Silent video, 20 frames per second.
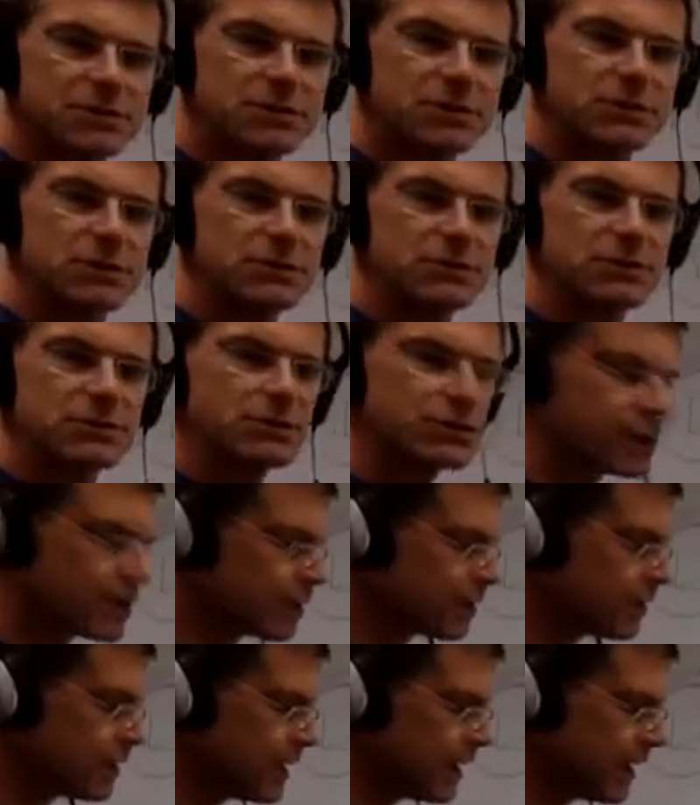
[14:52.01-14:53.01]
you can do
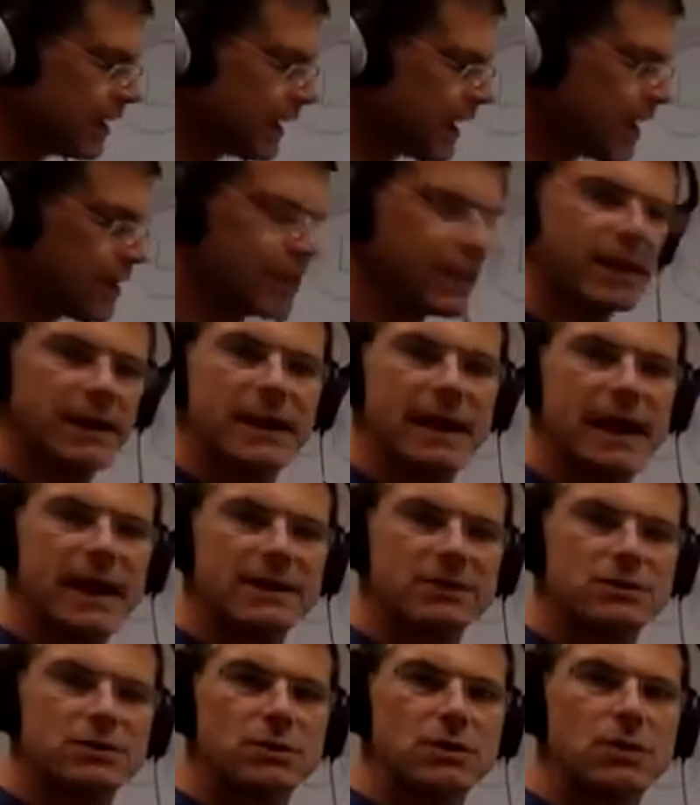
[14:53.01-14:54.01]
sooner, and then
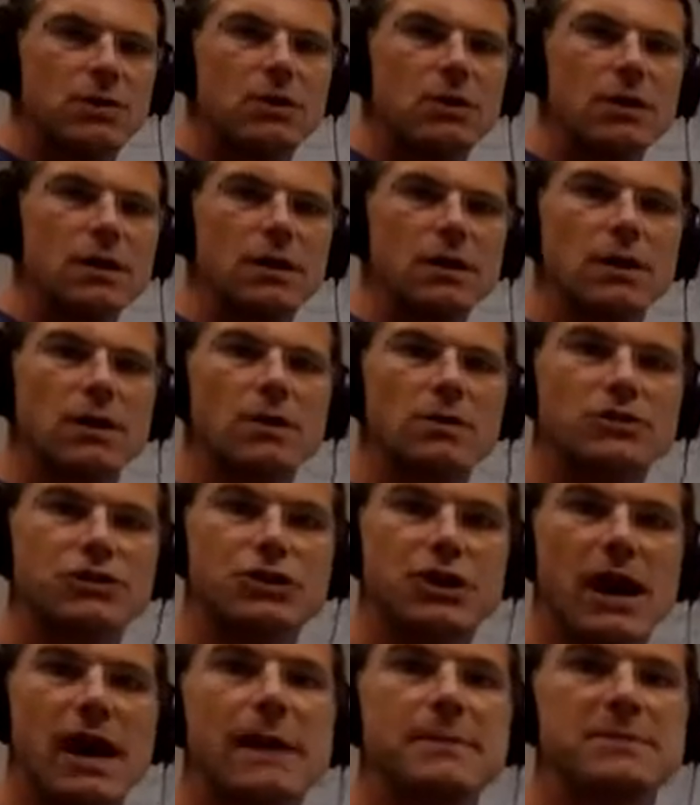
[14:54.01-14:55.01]
actual
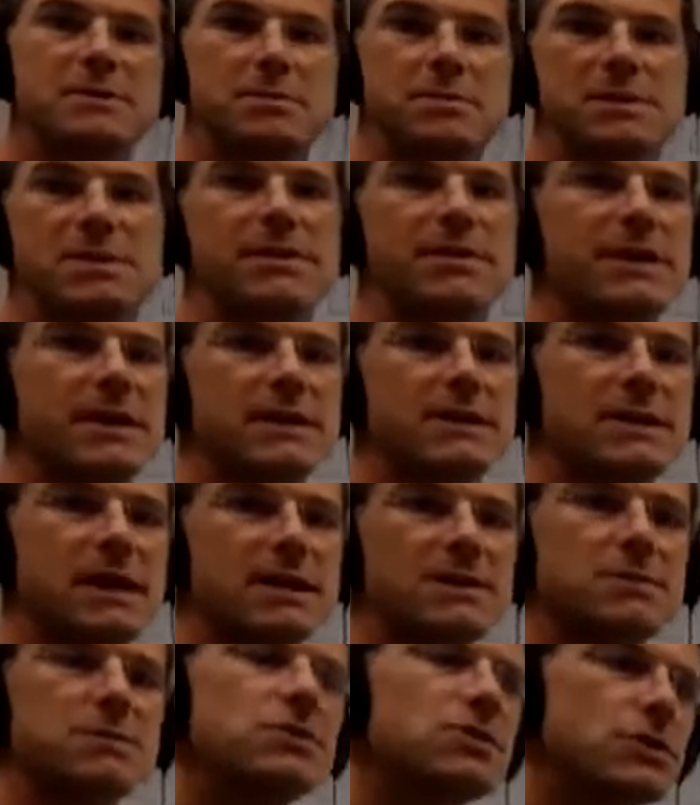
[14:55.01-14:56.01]
job-specific
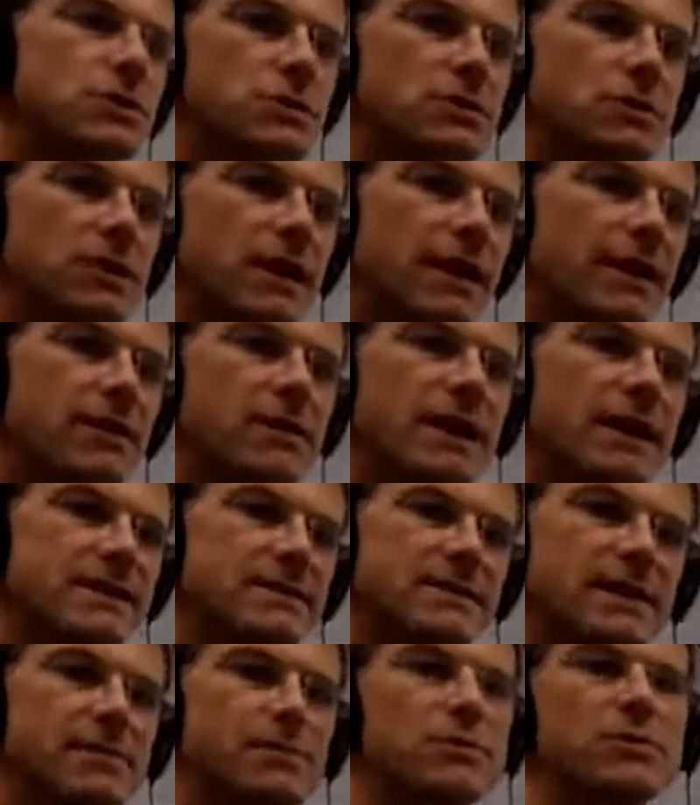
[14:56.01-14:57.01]
assessments you can do later,
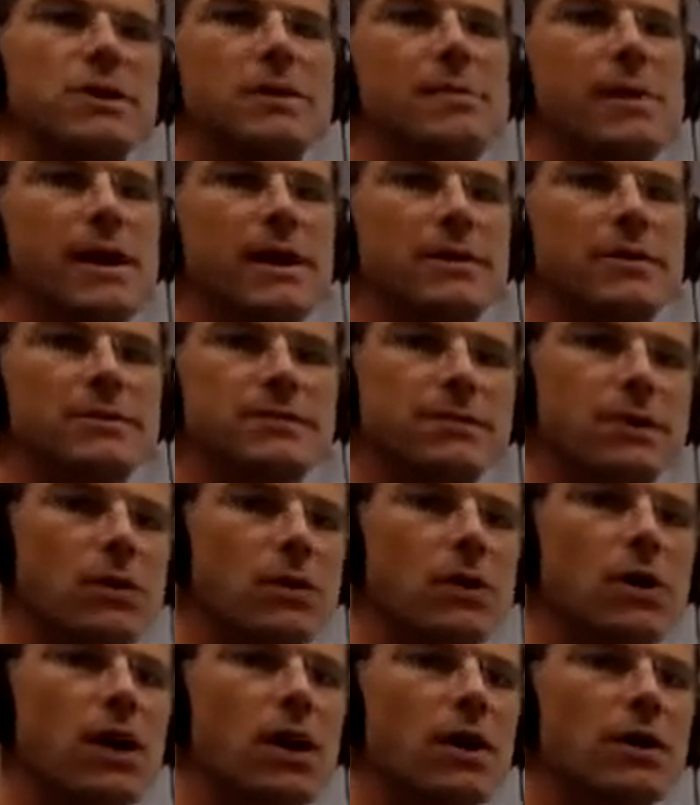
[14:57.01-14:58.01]
like sample emails,
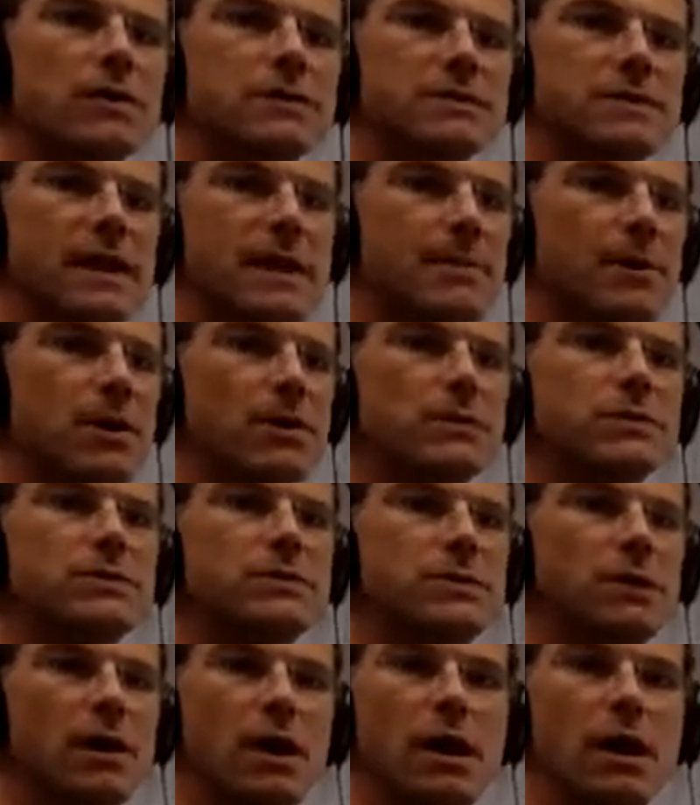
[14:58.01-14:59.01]
phone calls,
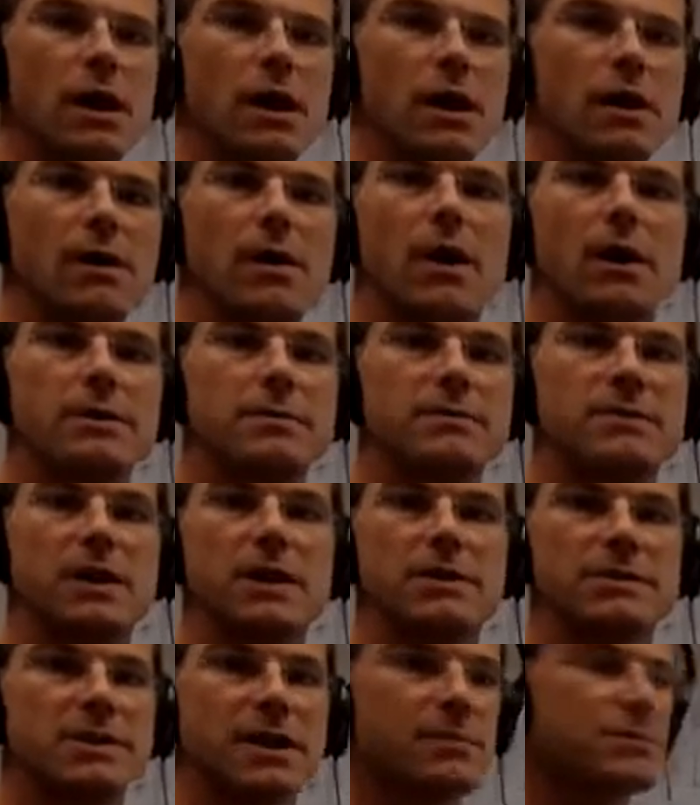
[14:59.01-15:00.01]
demos,
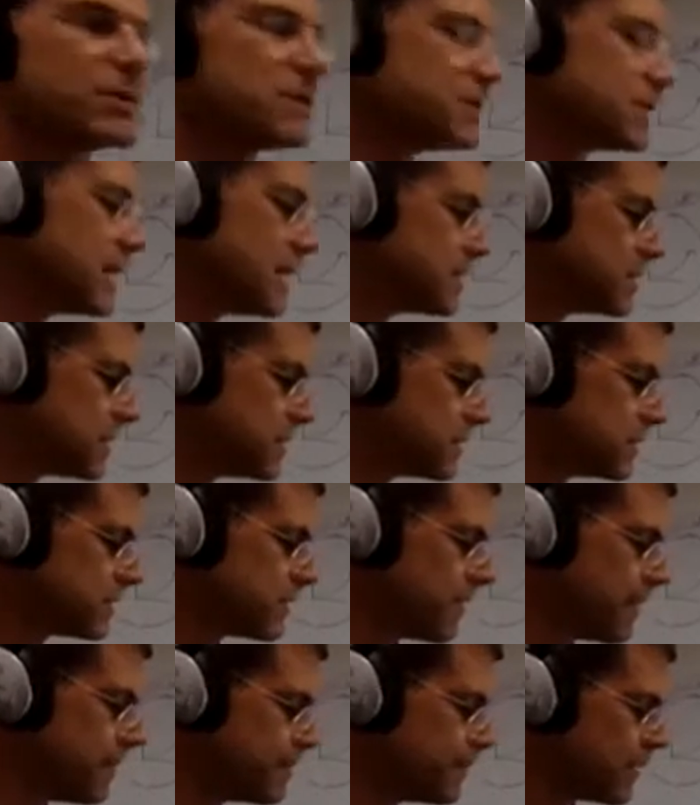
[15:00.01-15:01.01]
on-site presentations.
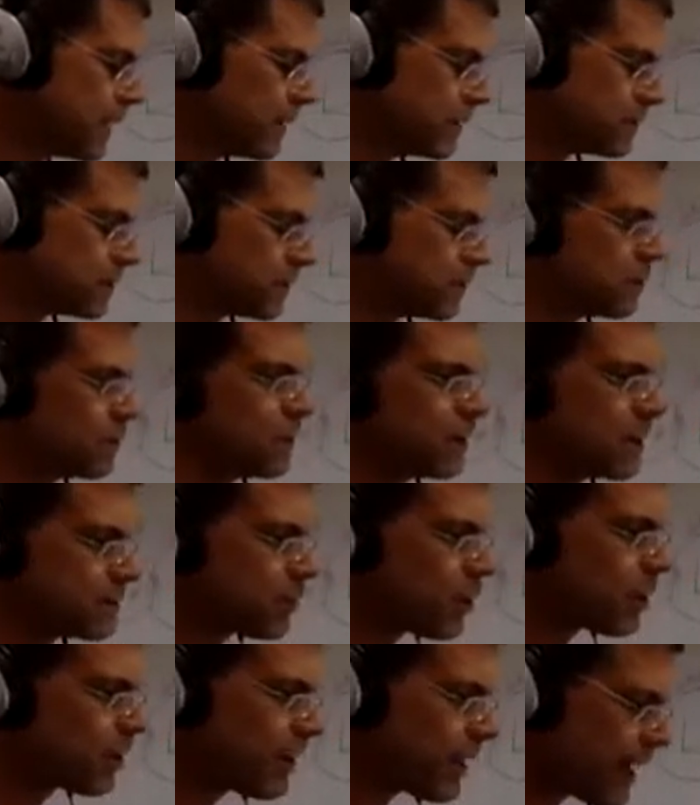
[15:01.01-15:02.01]
So as
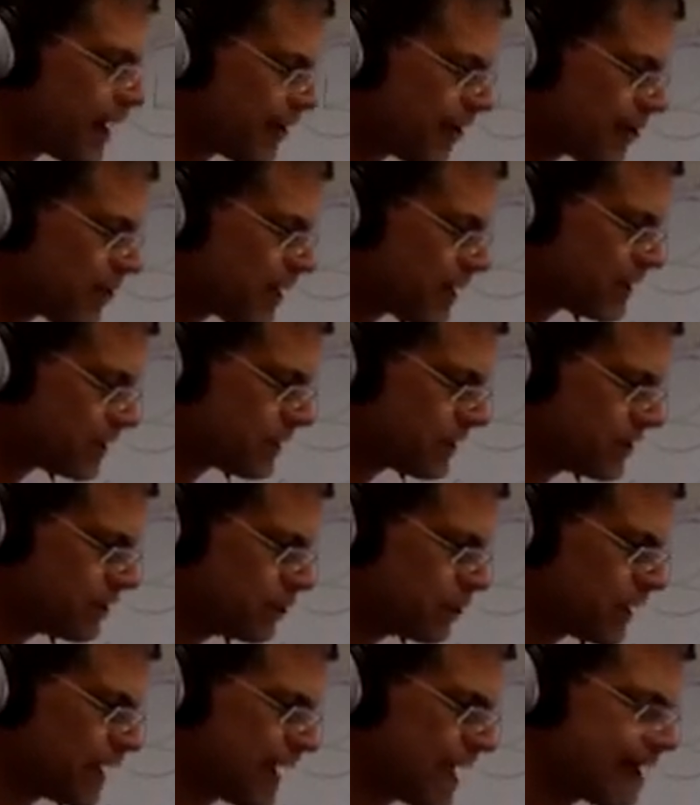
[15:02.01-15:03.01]
part of the hiring process,
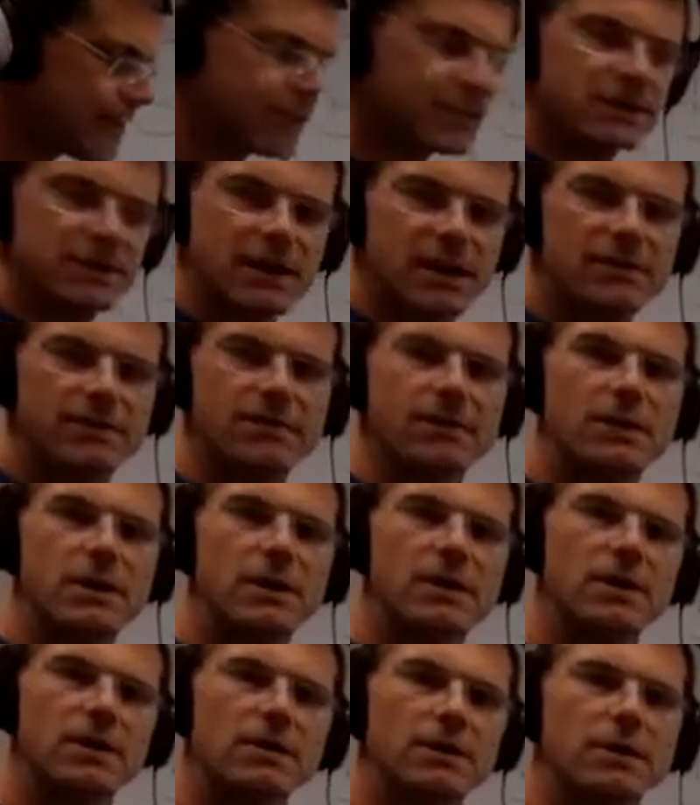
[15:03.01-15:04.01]
you want to have this kind of
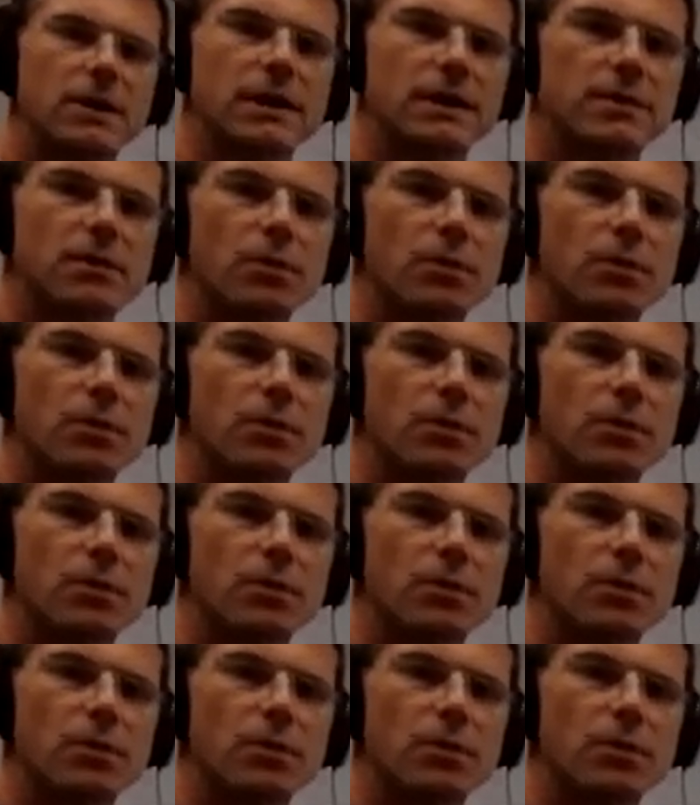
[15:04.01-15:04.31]
like